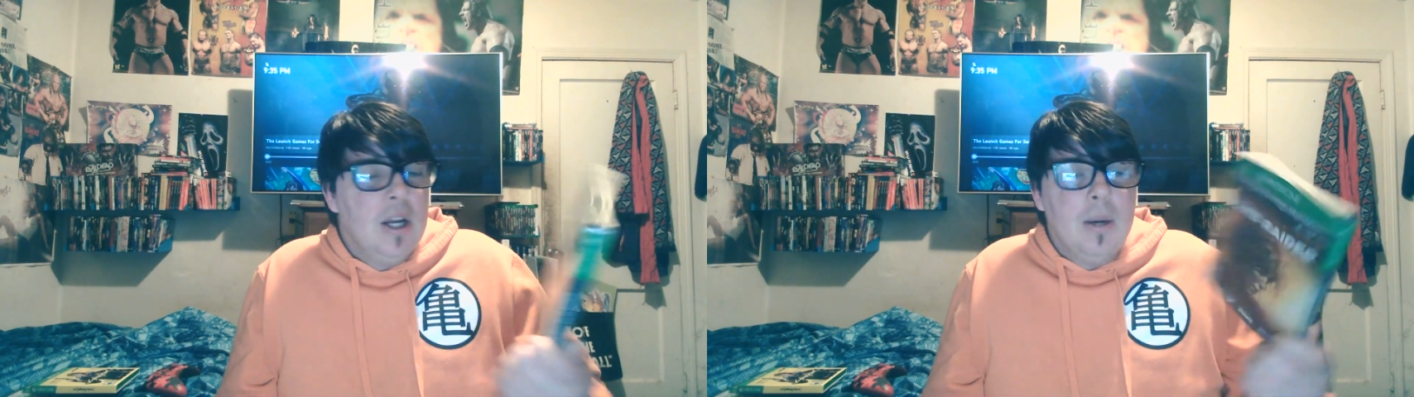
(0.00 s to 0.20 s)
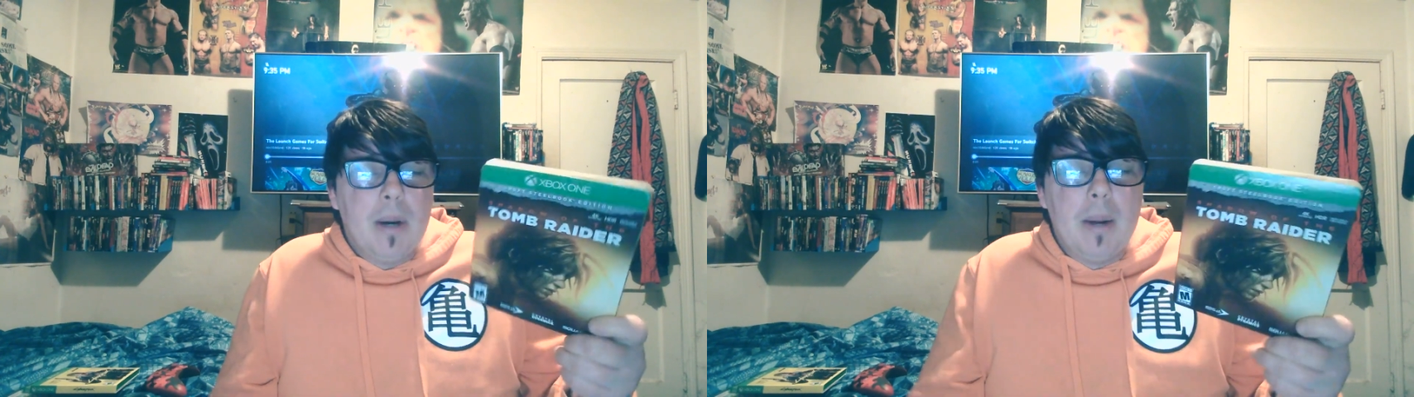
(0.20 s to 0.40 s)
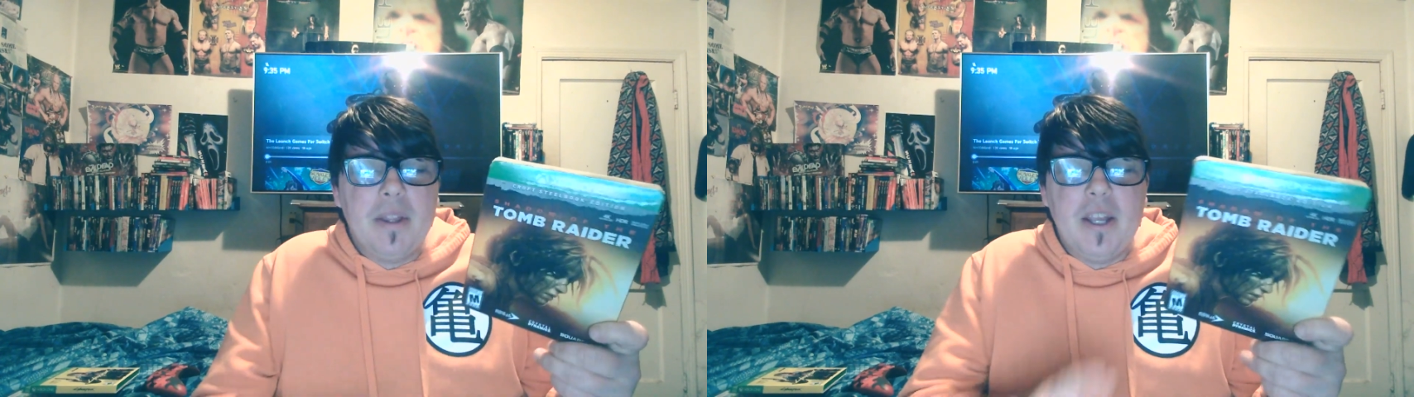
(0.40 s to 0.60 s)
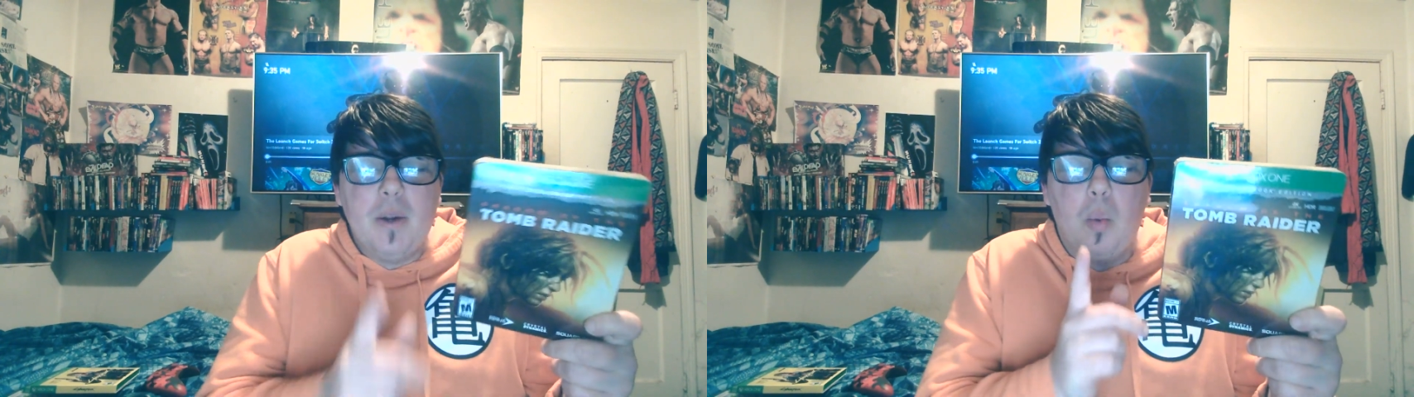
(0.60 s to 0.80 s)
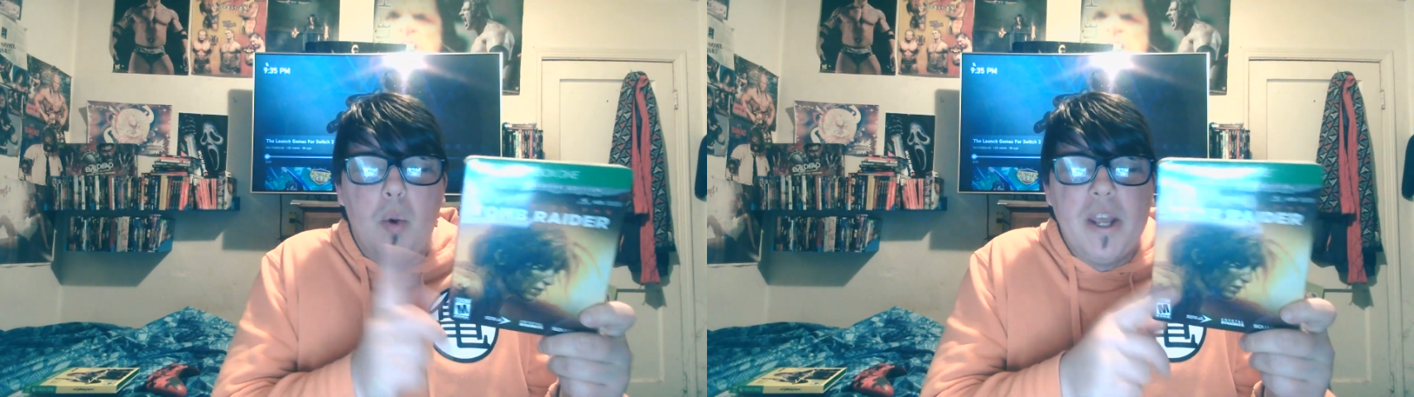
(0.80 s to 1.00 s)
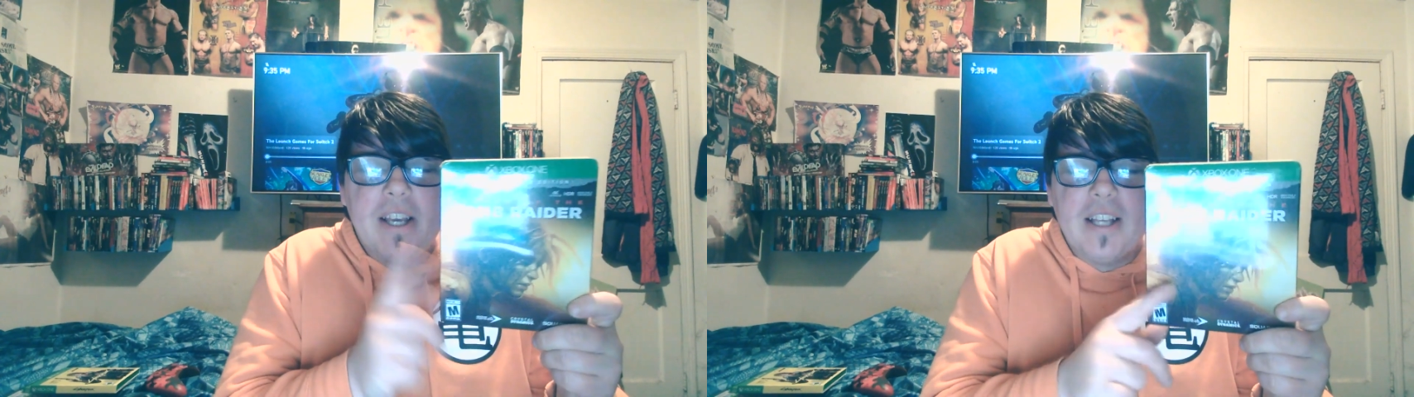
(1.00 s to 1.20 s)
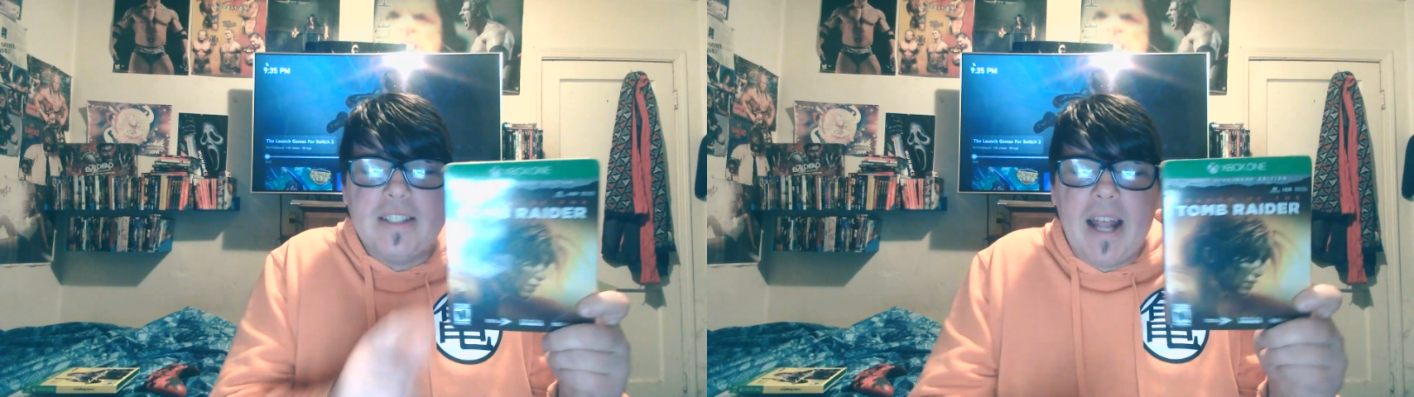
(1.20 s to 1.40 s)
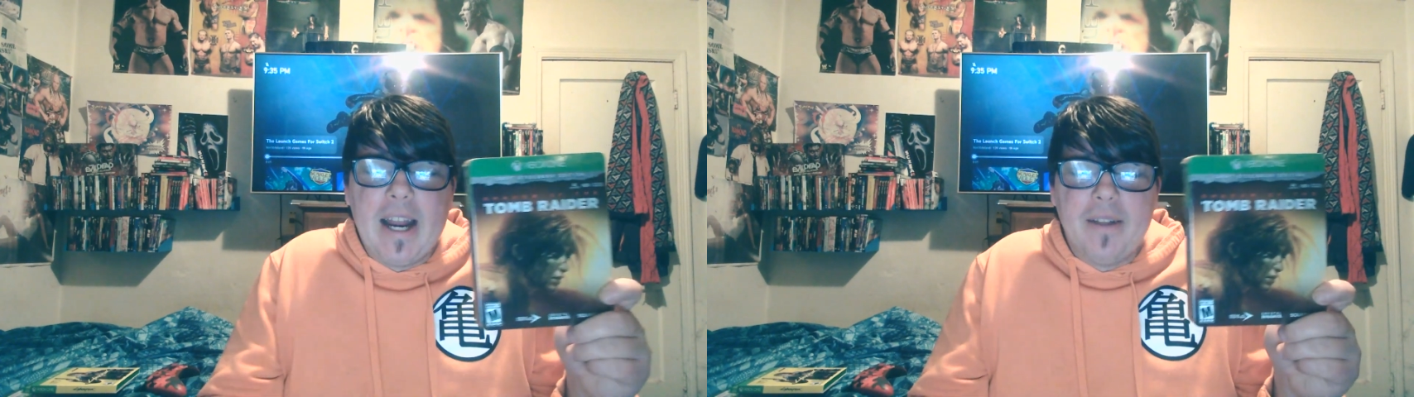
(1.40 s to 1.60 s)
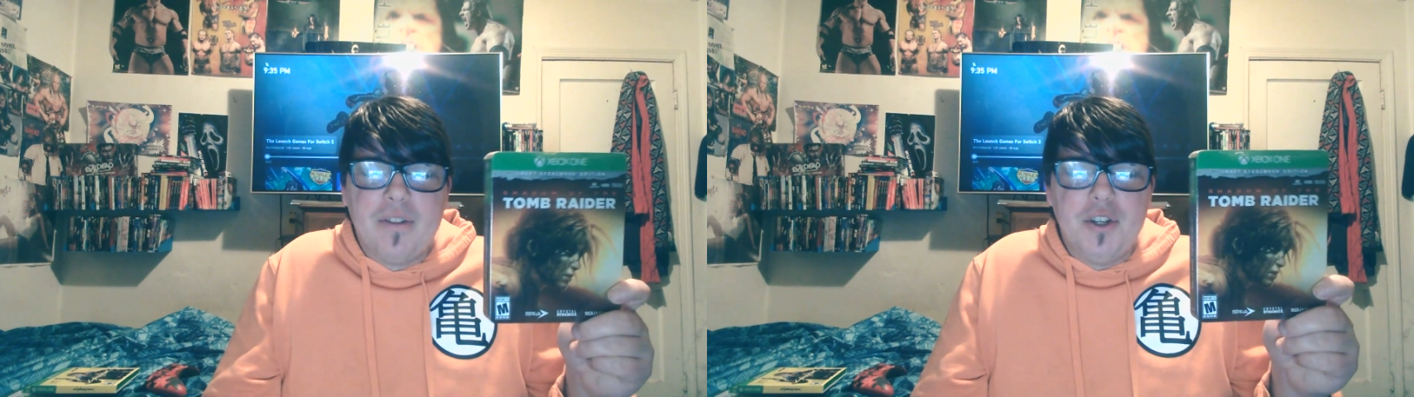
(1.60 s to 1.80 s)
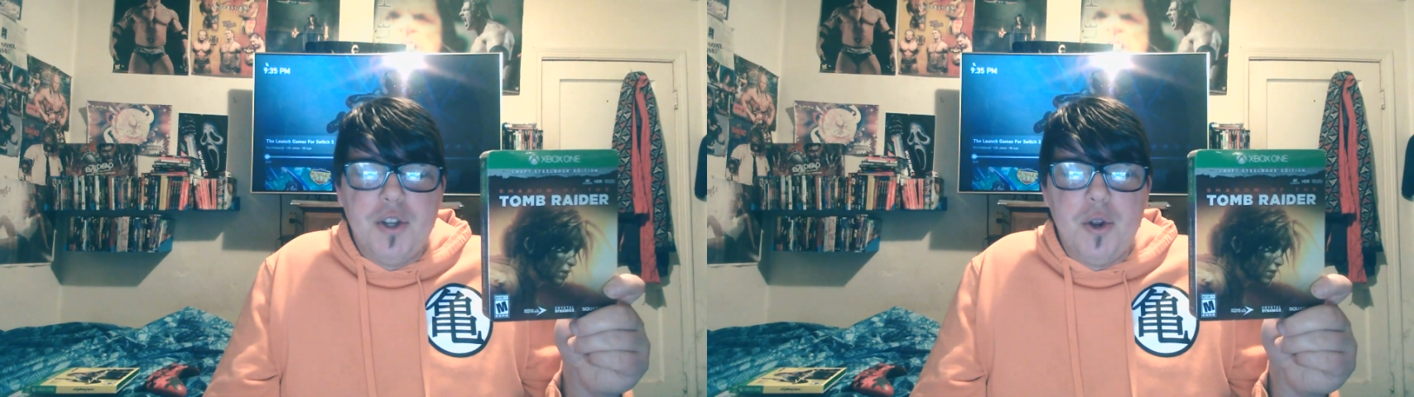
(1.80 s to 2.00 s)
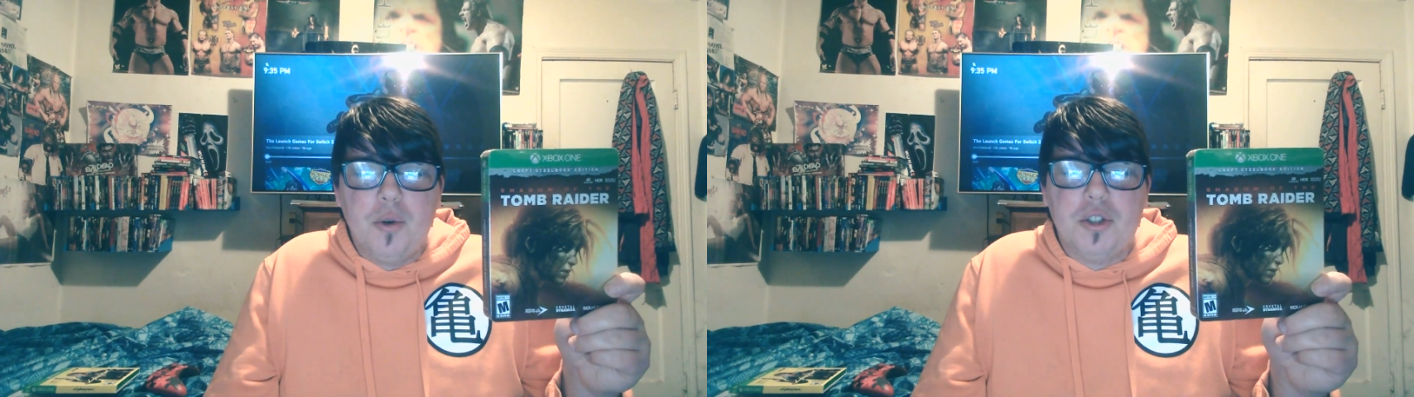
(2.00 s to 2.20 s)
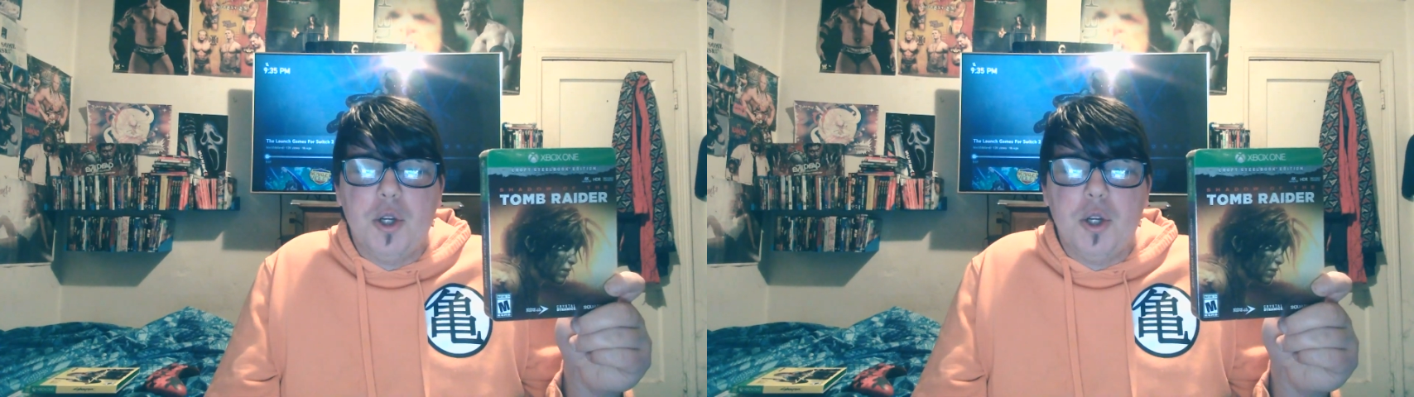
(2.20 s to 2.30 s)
Probably the weakest out of the new